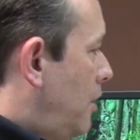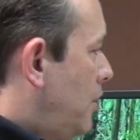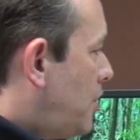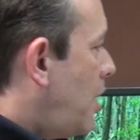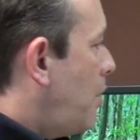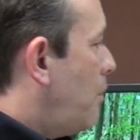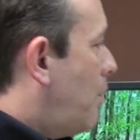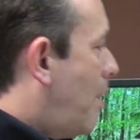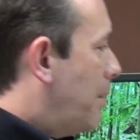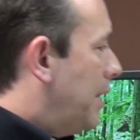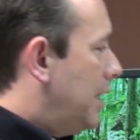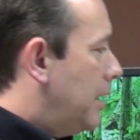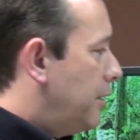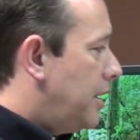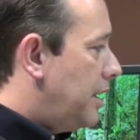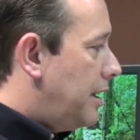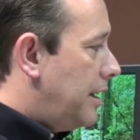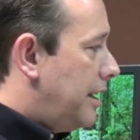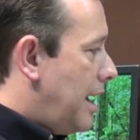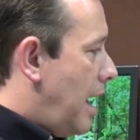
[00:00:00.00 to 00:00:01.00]
So when we
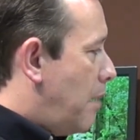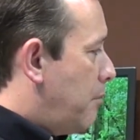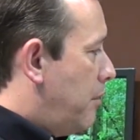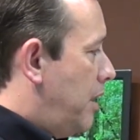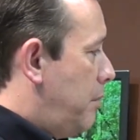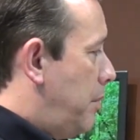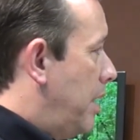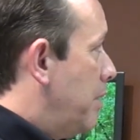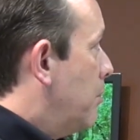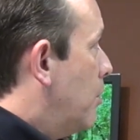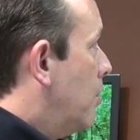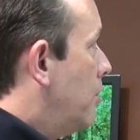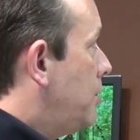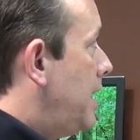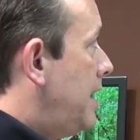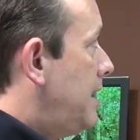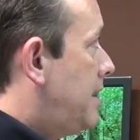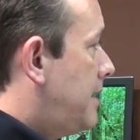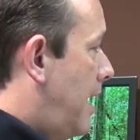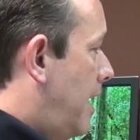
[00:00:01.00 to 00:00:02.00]
look at the camera in a bit more
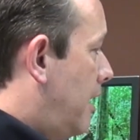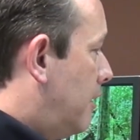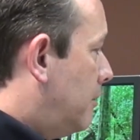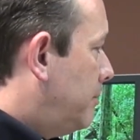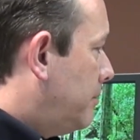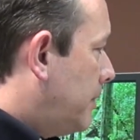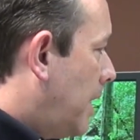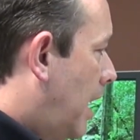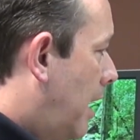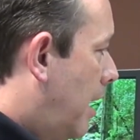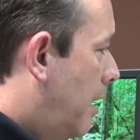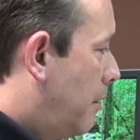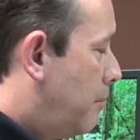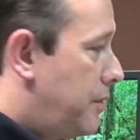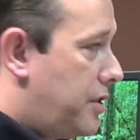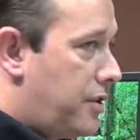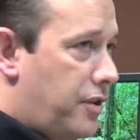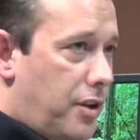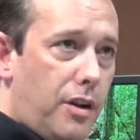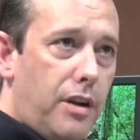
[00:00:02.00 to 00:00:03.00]
detail,
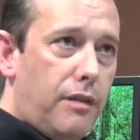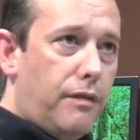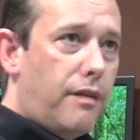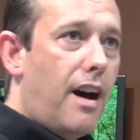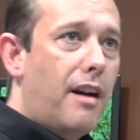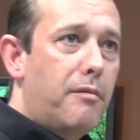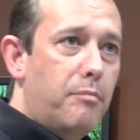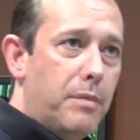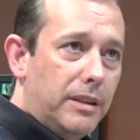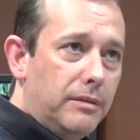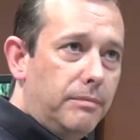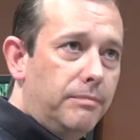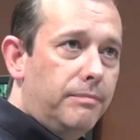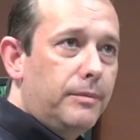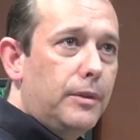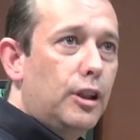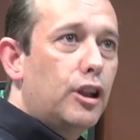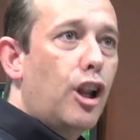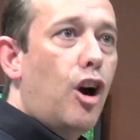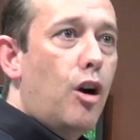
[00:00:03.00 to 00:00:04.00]
it's 35mm,
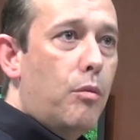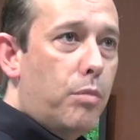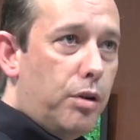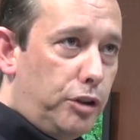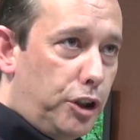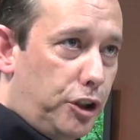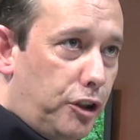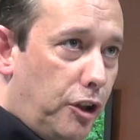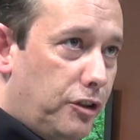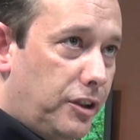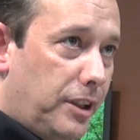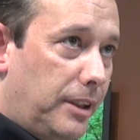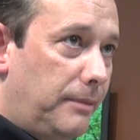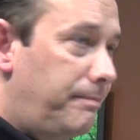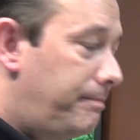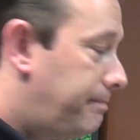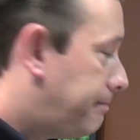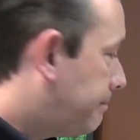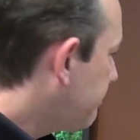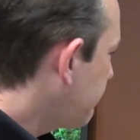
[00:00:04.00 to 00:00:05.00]
global
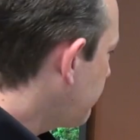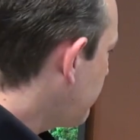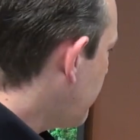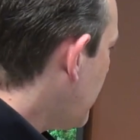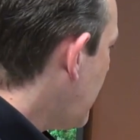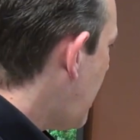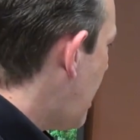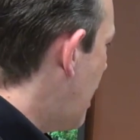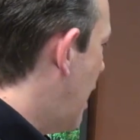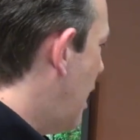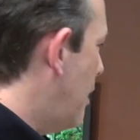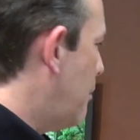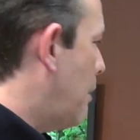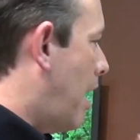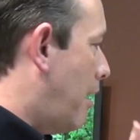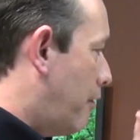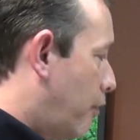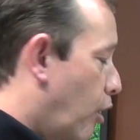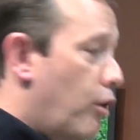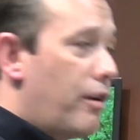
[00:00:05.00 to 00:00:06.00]
shutter.
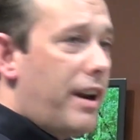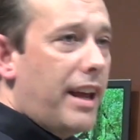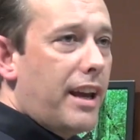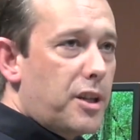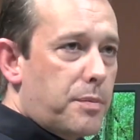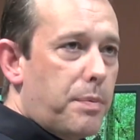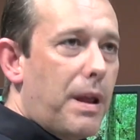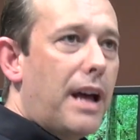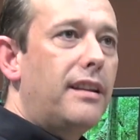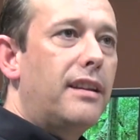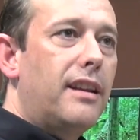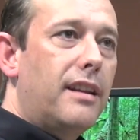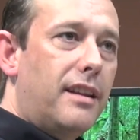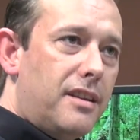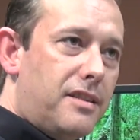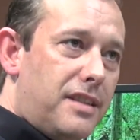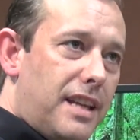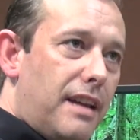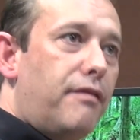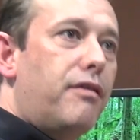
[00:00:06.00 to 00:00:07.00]
I've already explained
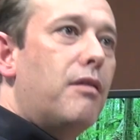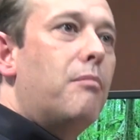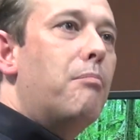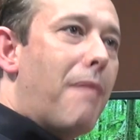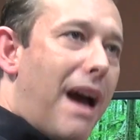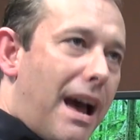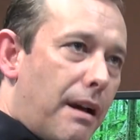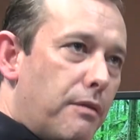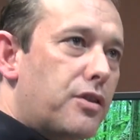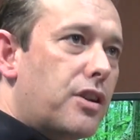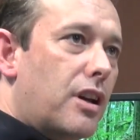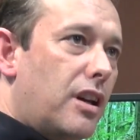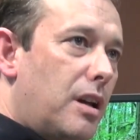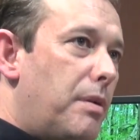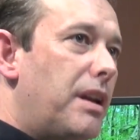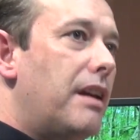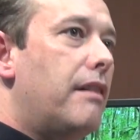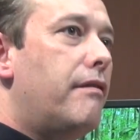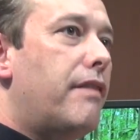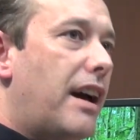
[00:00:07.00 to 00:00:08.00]
that there's different mounts going
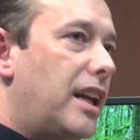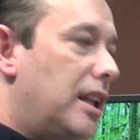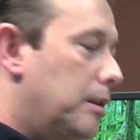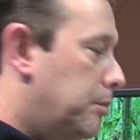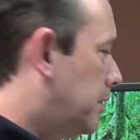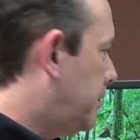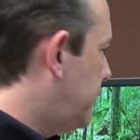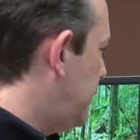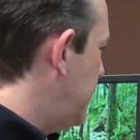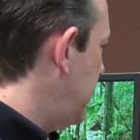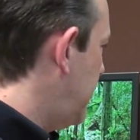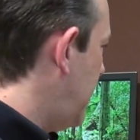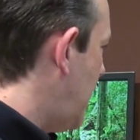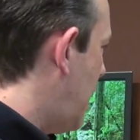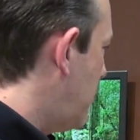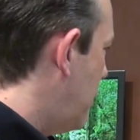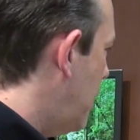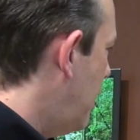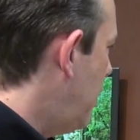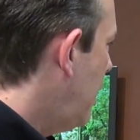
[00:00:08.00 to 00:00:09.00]
to be available for the
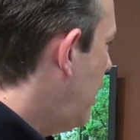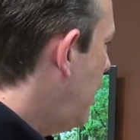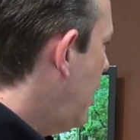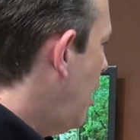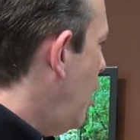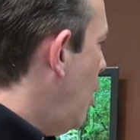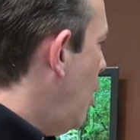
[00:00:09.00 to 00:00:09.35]
camera.